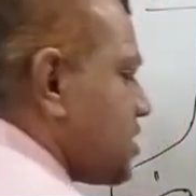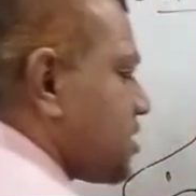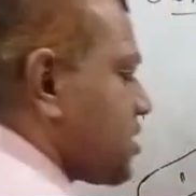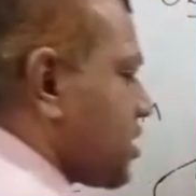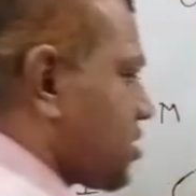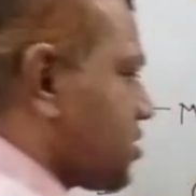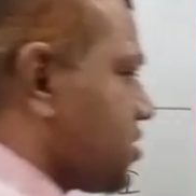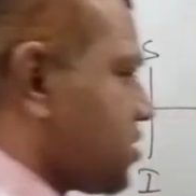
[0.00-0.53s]

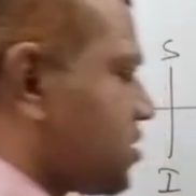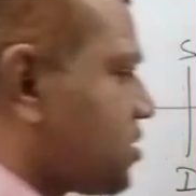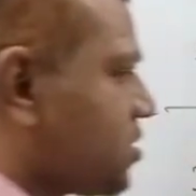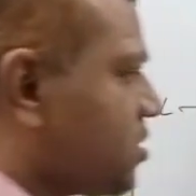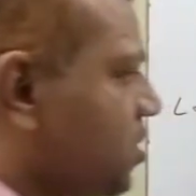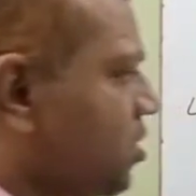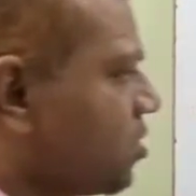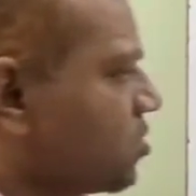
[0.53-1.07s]
structures.
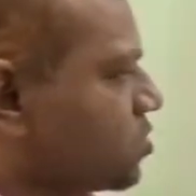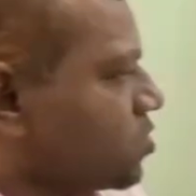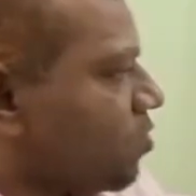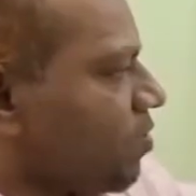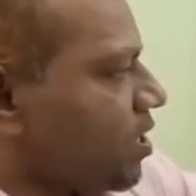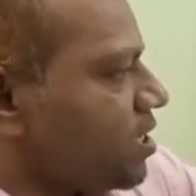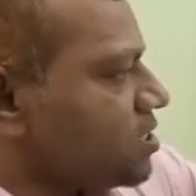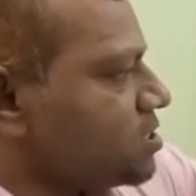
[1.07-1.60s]
So
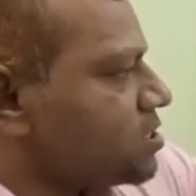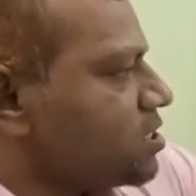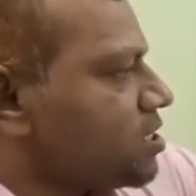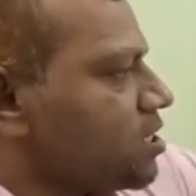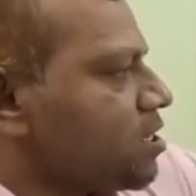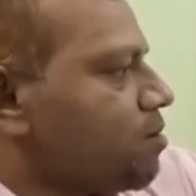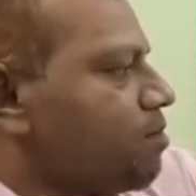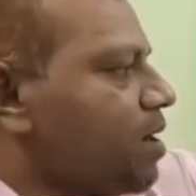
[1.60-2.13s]
one is
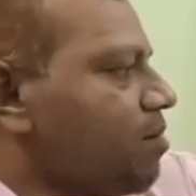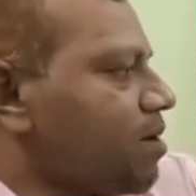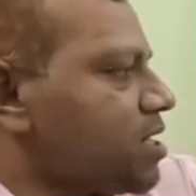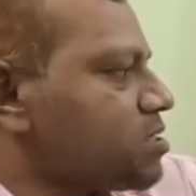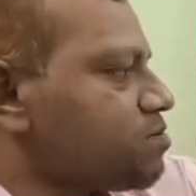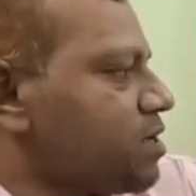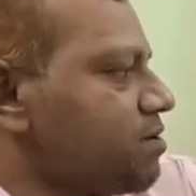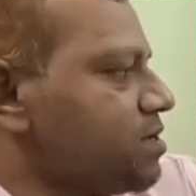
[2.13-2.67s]

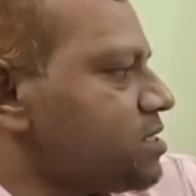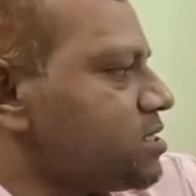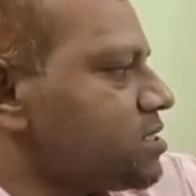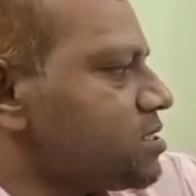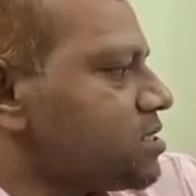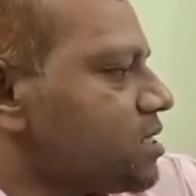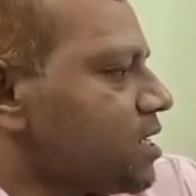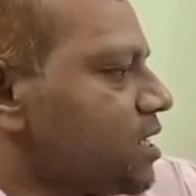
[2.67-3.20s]
palmaris brevis,